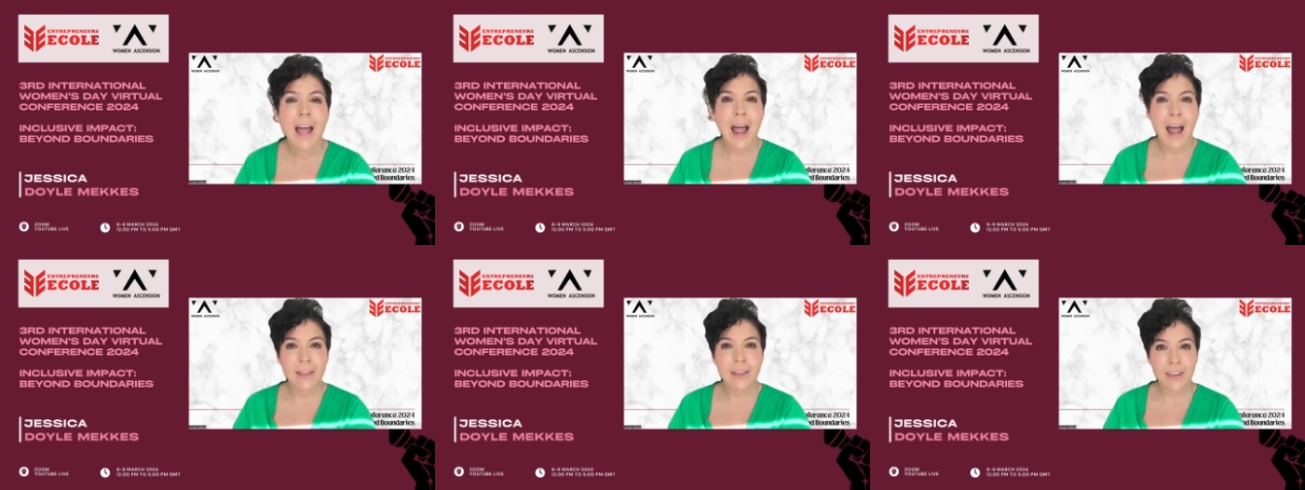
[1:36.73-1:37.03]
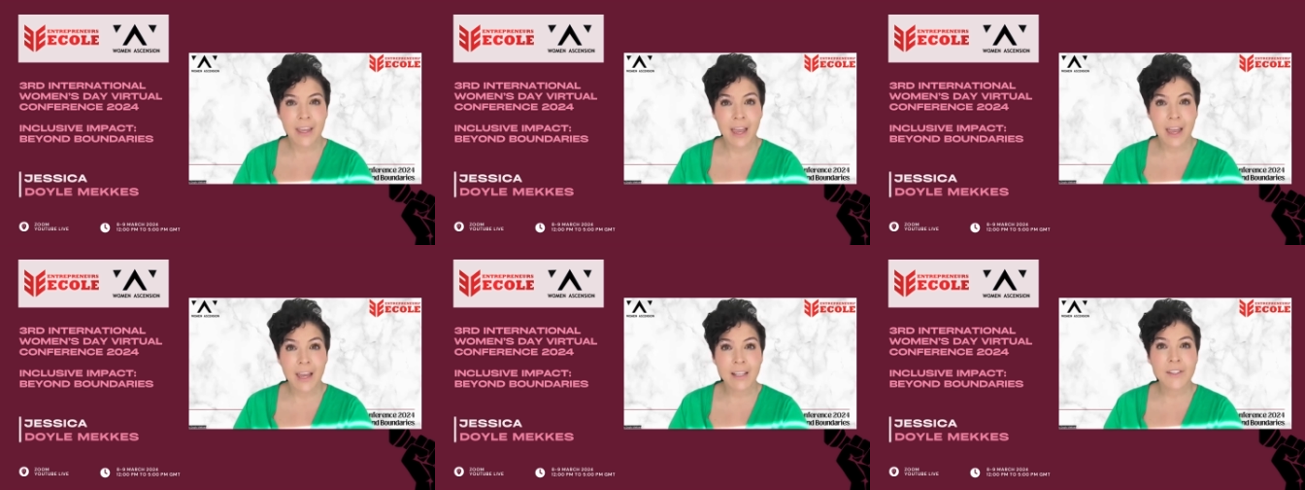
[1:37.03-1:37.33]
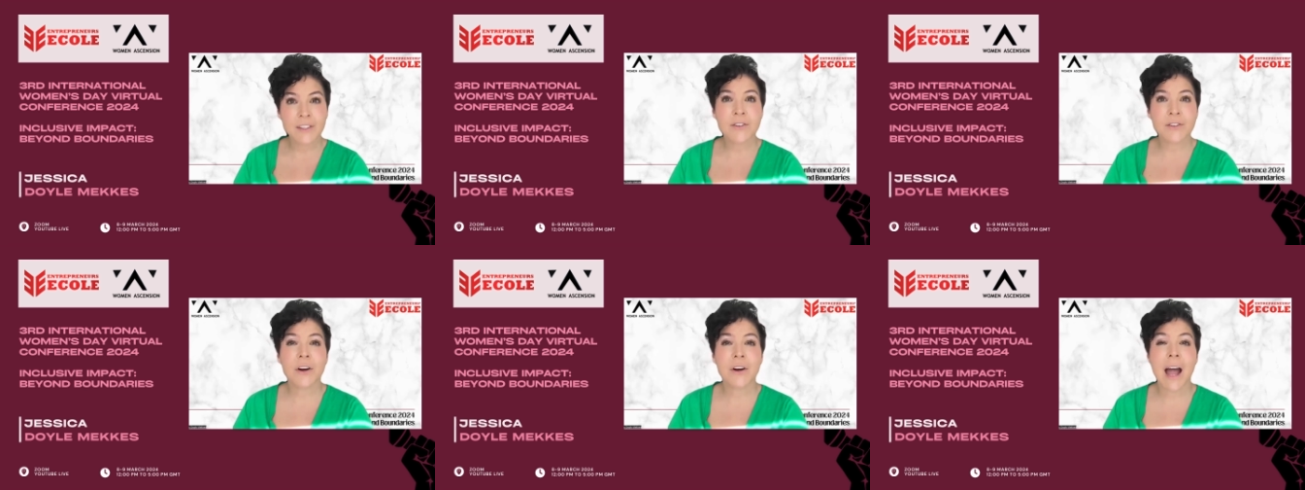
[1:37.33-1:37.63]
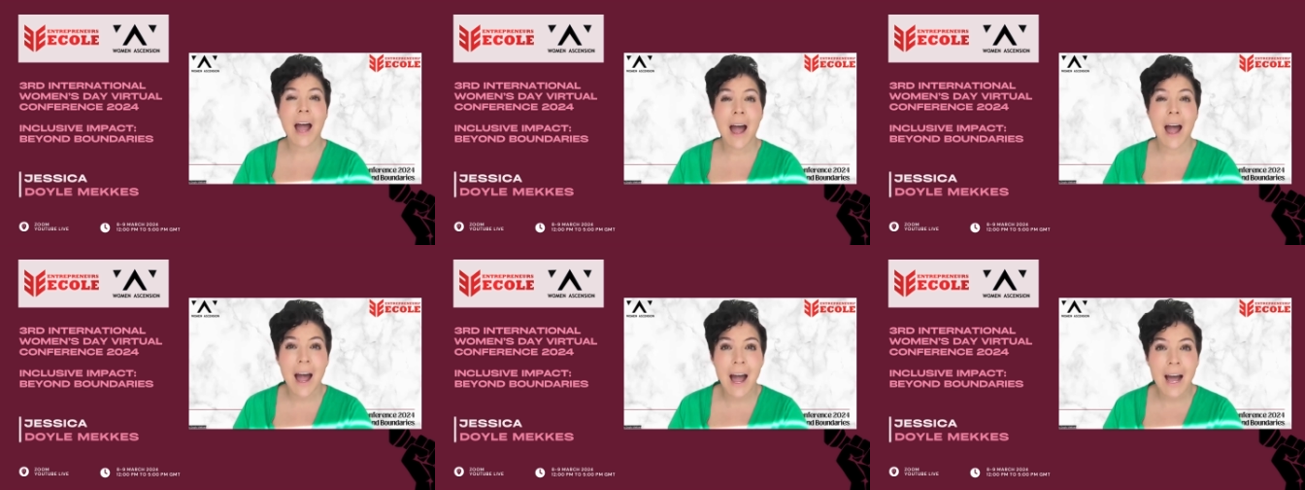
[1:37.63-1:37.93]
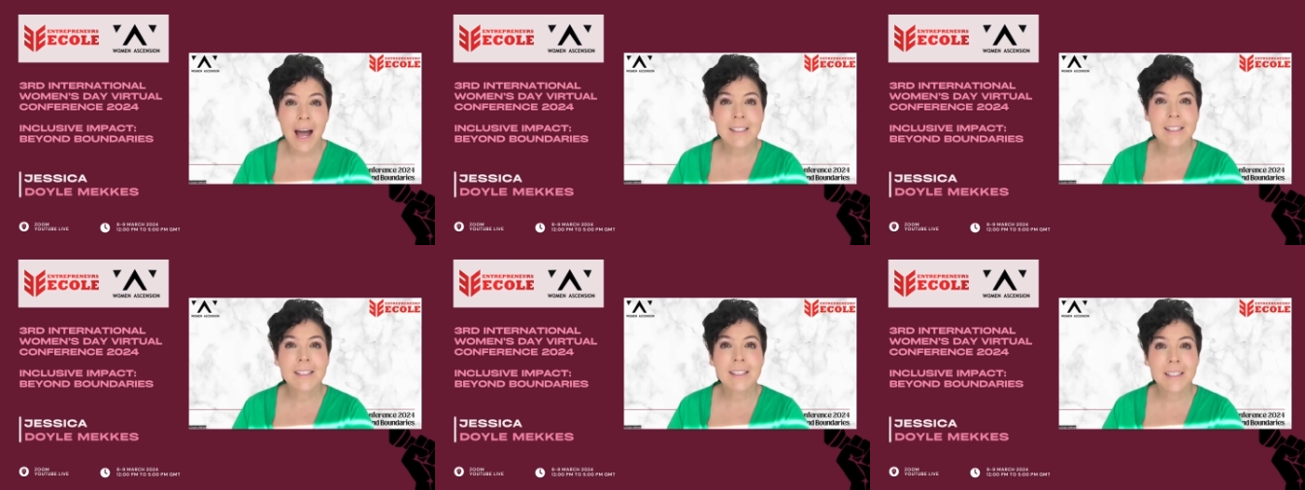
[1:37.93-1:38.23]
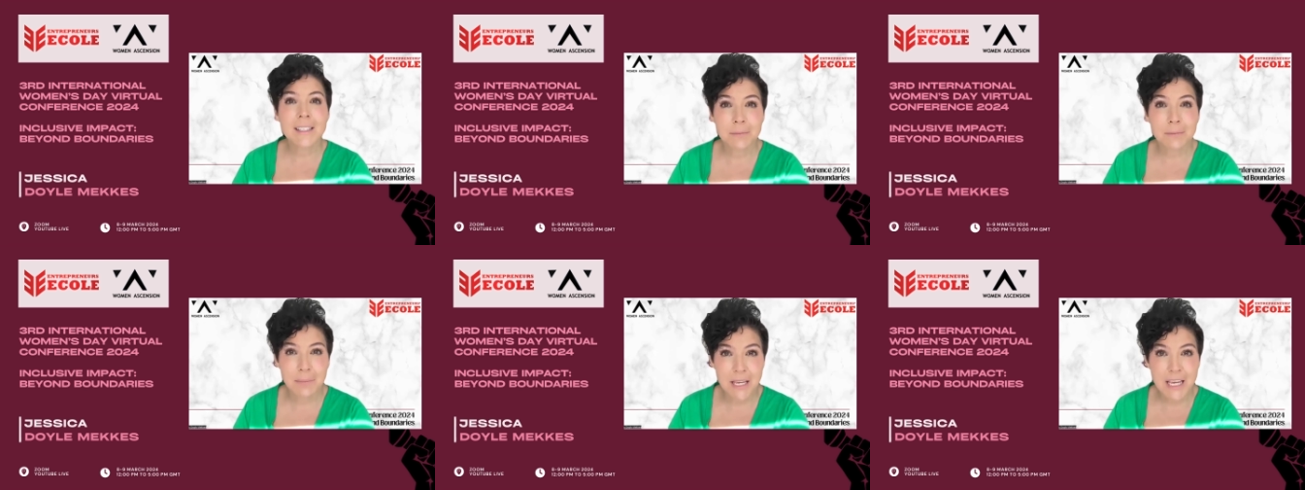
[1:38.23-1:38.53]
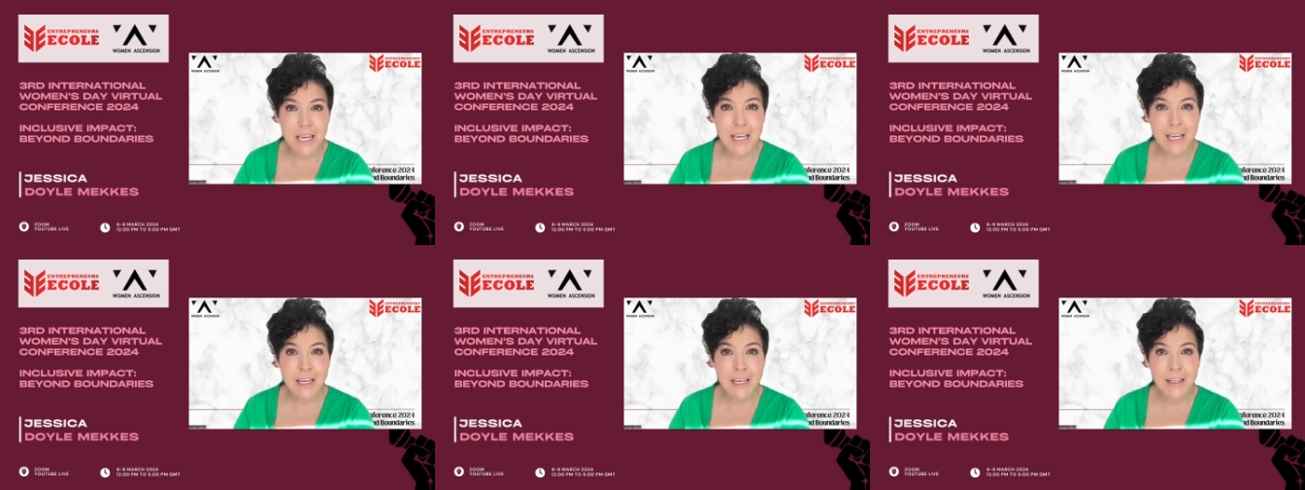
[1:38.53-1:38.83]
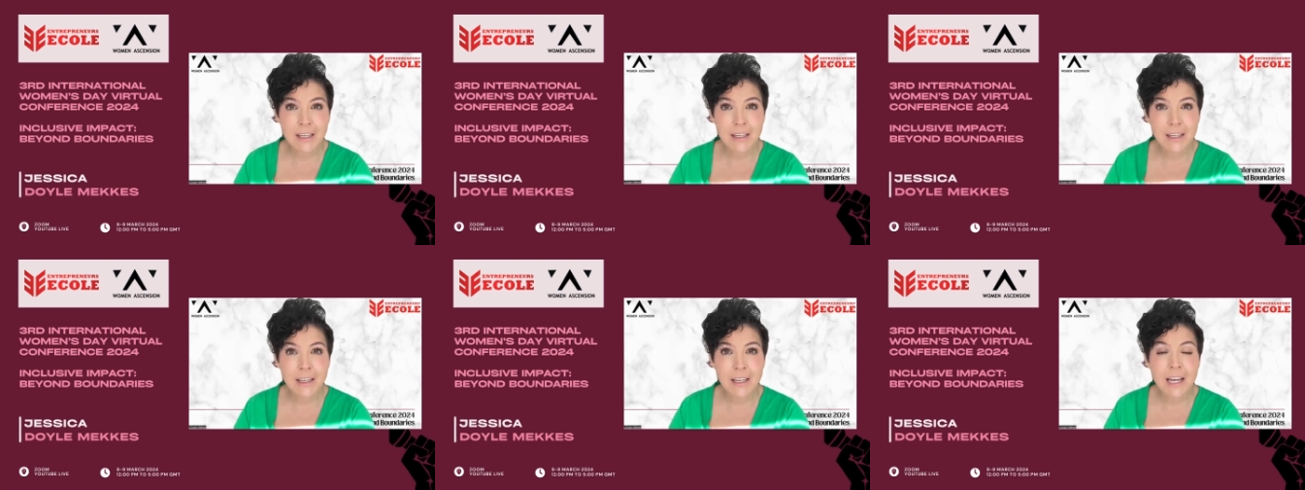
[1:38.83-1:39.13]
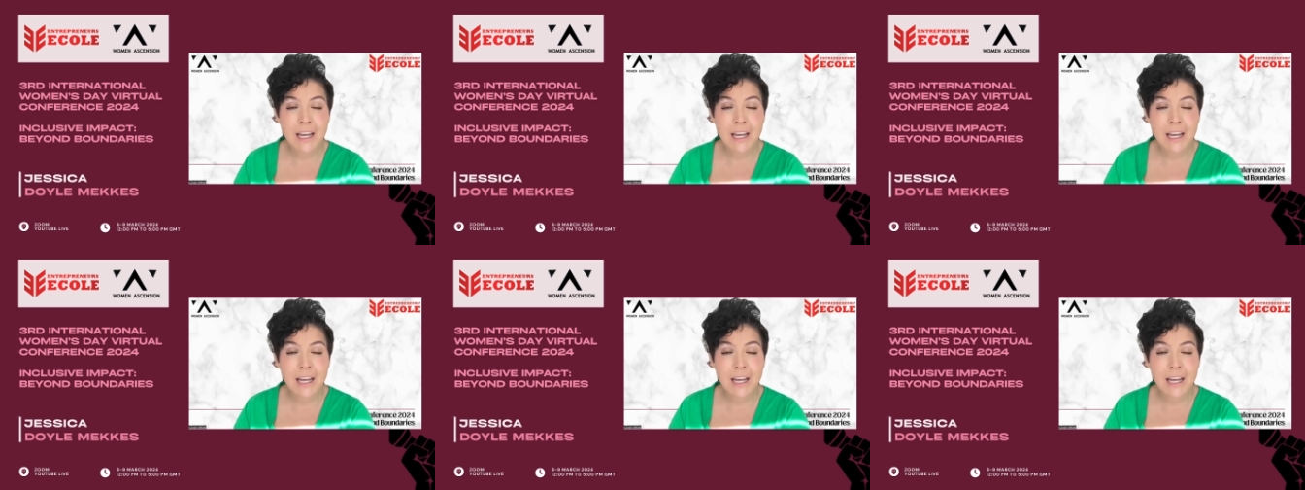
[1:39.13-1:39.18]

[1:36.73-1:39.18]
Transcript: And the answer has to be